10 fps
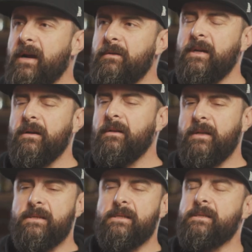around here.
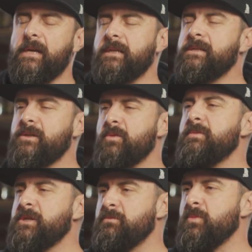This is like so
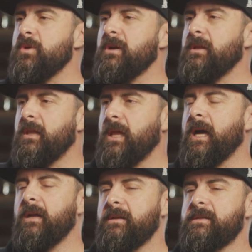much more than
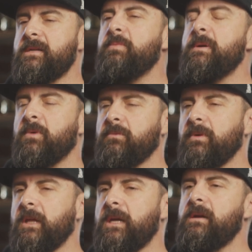that. And to see people
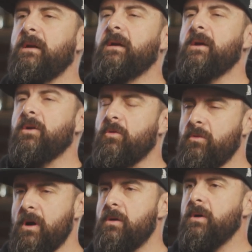really
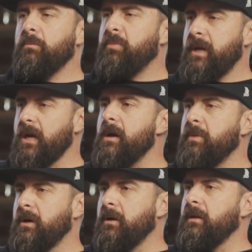grow and pick
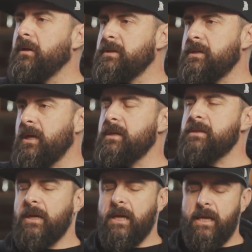up on all those
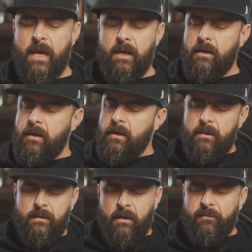things and to get
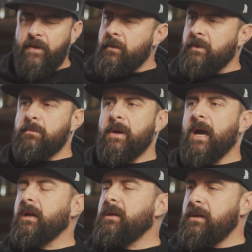their family
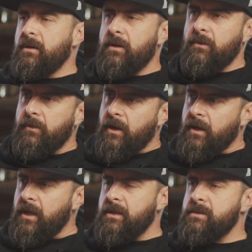back, you know, their
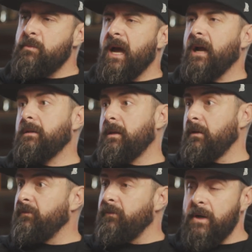kids back,
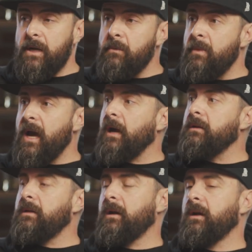their freedom
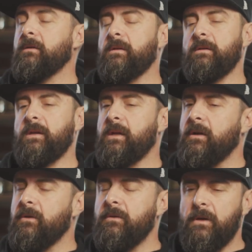back, their, you
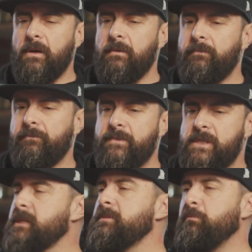know, um,
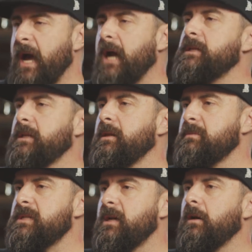just back to
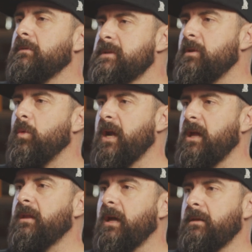themselves the
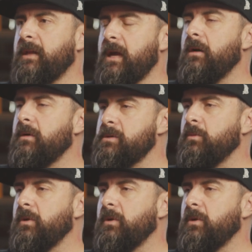way that they always